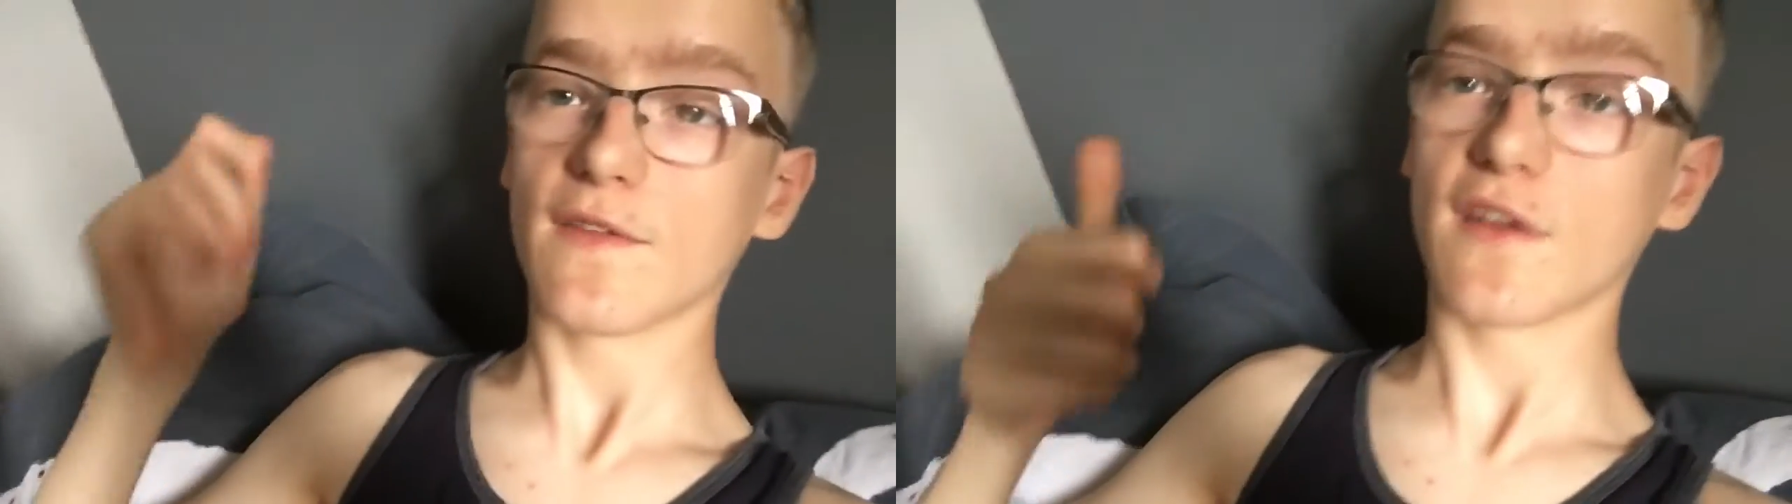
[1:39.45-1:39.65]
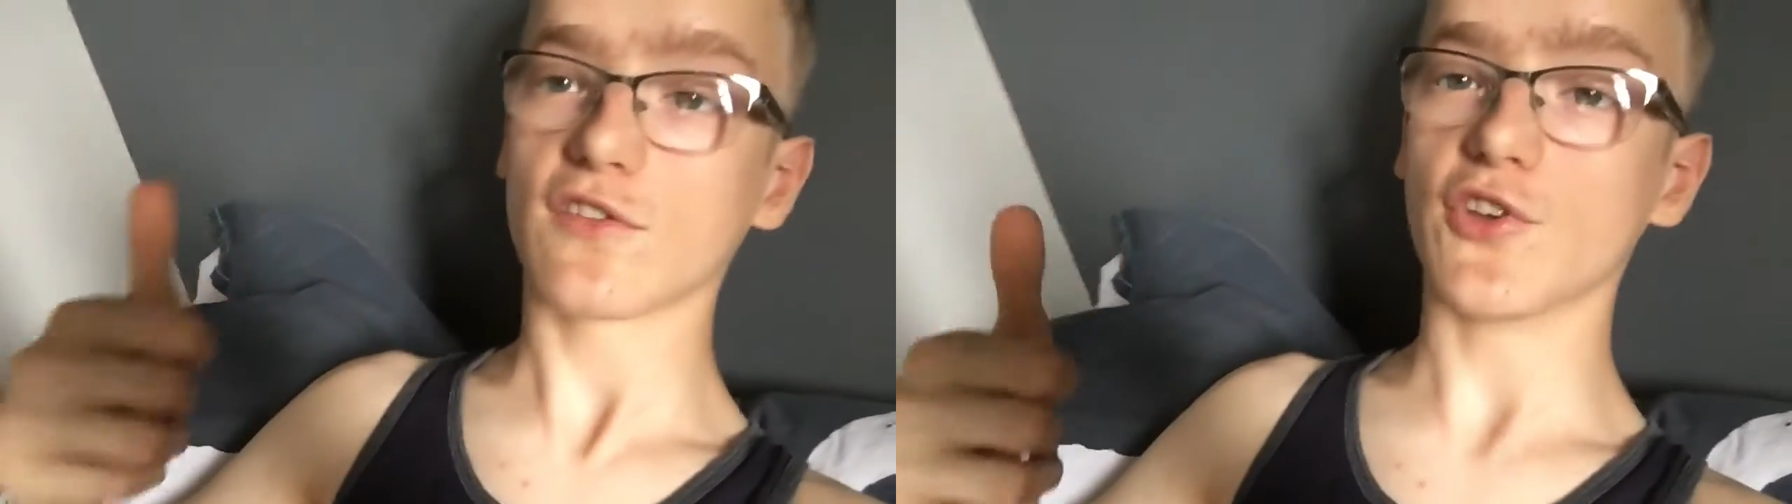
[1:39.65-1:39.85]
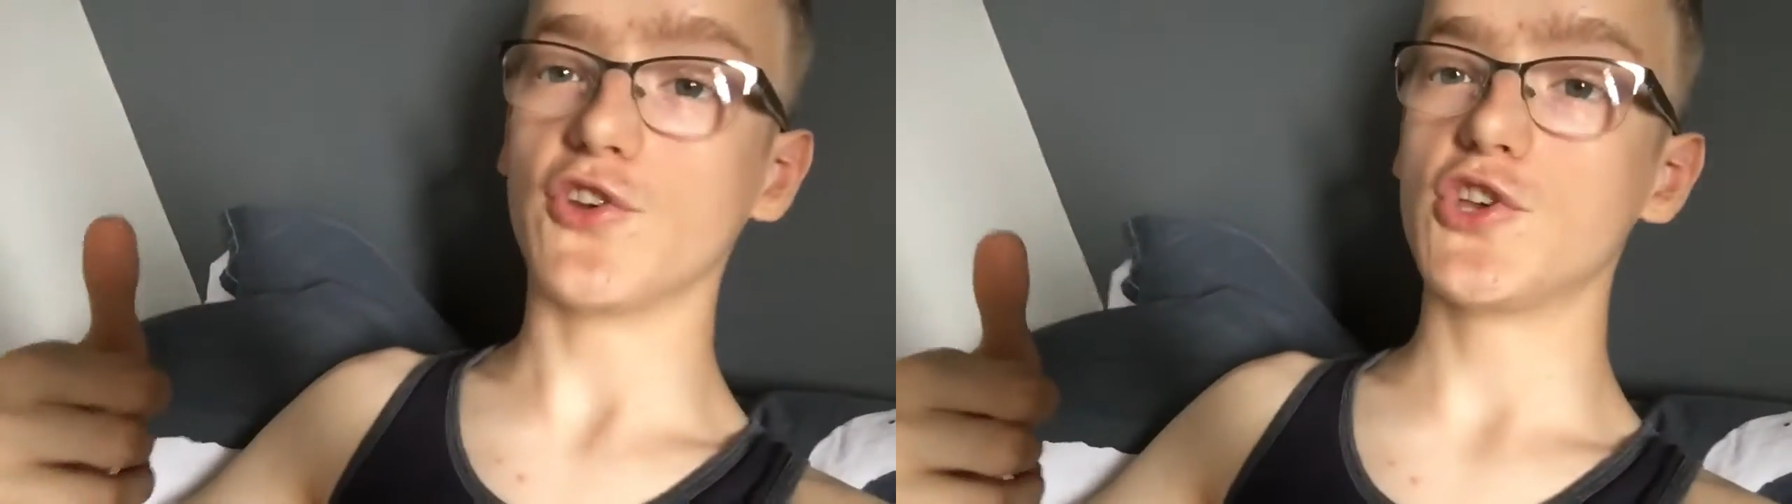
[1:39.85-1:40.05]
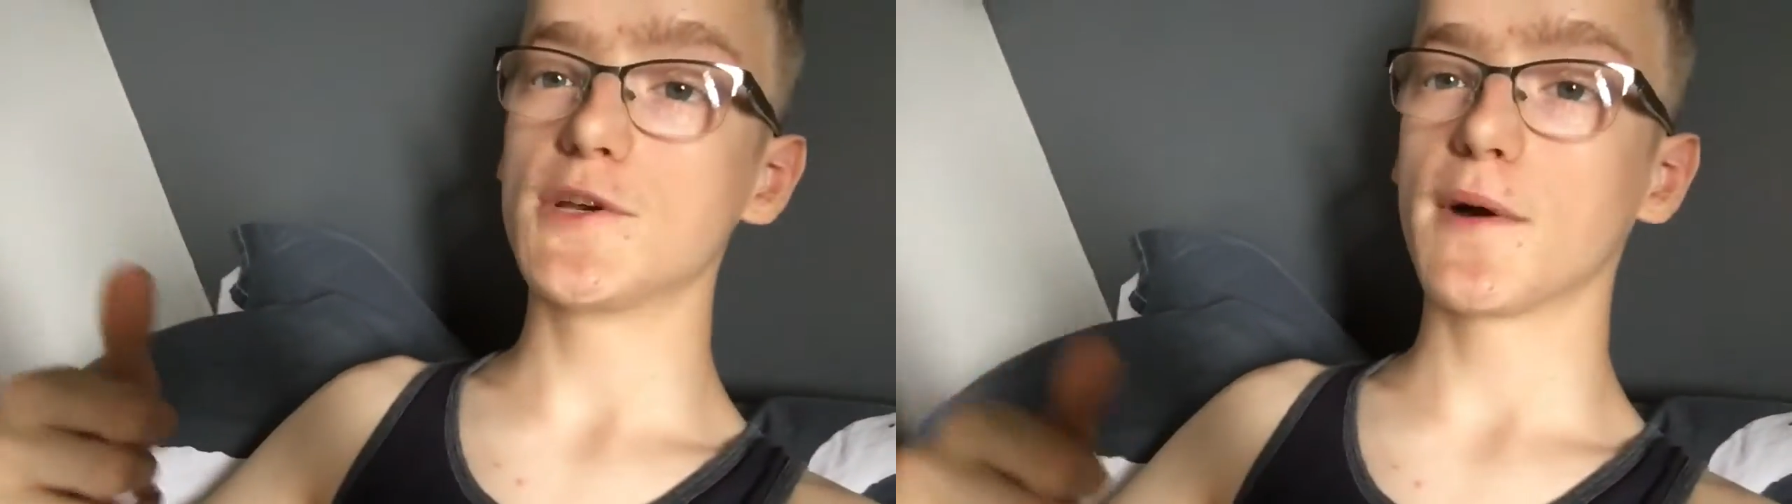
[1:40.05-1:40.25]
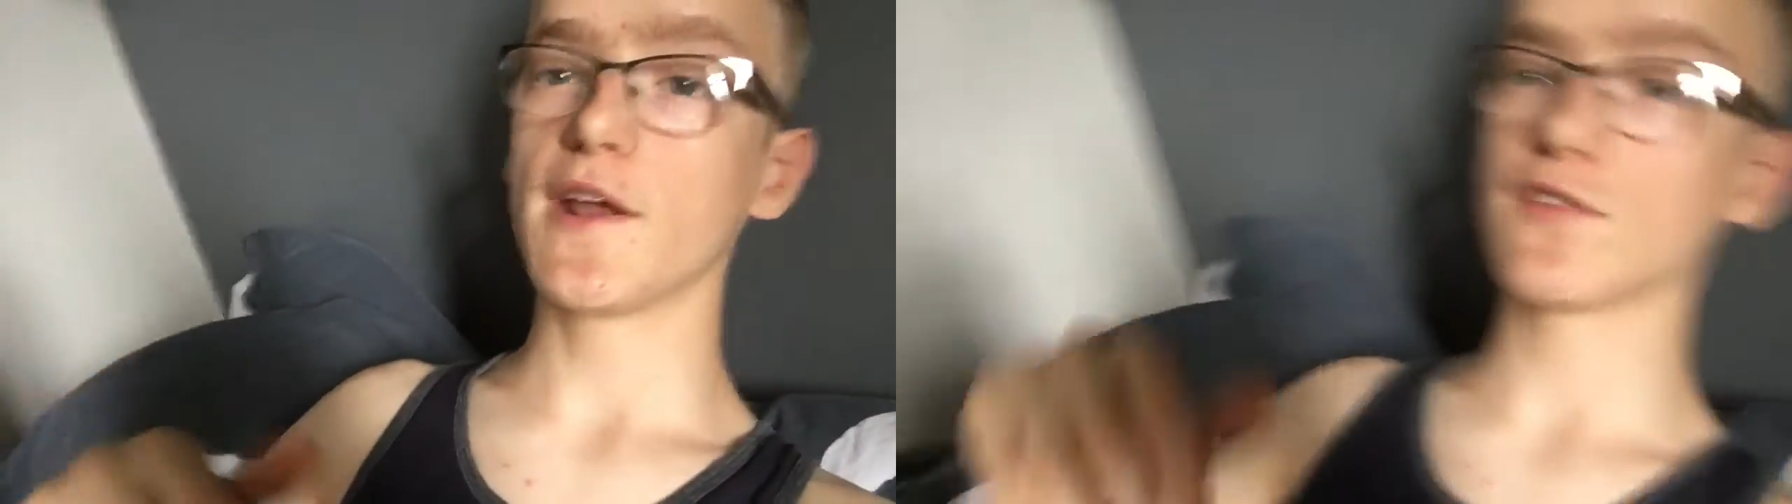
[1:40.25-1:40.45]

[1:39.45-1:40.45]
that's got YouTube on